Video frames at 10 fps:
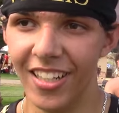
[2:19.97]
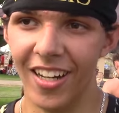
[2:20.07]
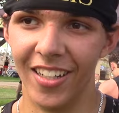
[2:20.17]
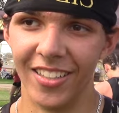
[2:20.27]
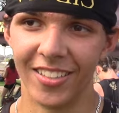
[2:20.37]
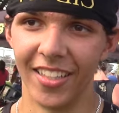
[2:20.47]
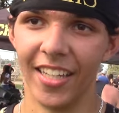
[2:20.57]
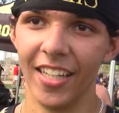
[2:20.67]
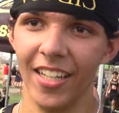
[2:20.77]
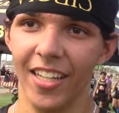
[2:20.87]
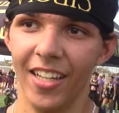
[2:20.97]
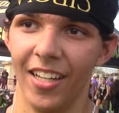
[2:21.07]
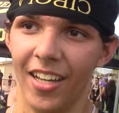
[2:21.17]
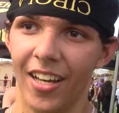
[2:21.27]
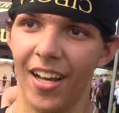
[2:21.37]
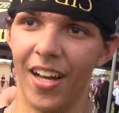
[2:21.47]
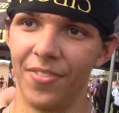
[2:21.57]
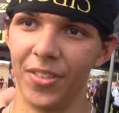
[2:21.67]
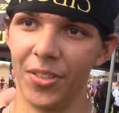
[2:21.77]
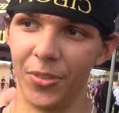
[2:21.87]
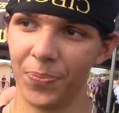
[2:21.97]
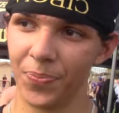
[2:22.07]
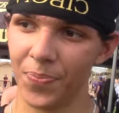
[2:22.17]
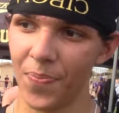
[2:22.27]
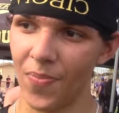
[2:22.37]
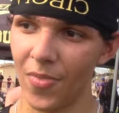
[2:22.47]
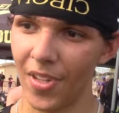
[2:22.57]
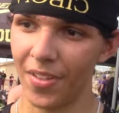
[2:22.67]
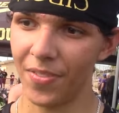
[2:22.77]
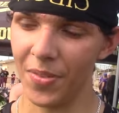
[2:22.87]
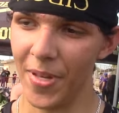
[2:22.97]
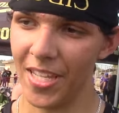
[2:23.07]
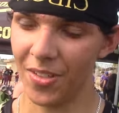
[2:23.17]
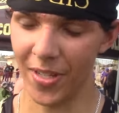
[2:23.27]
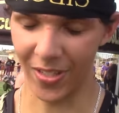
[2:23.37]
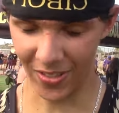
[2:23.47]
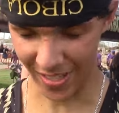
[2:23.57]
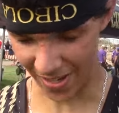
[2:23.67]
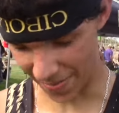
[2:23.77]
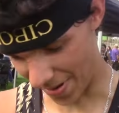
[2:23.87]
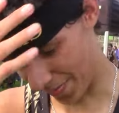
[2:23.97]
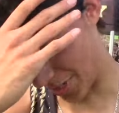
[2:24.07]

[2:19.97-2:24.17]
Honestly, I feel me. Wait, I'm